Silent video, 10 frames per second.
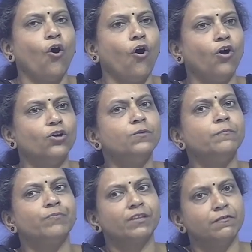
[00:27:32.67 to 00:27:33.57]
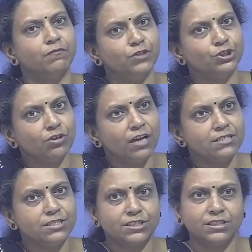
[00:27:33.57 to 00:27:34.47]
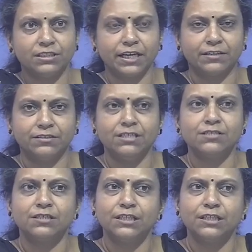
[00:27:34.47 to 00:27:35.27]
on visualization techniques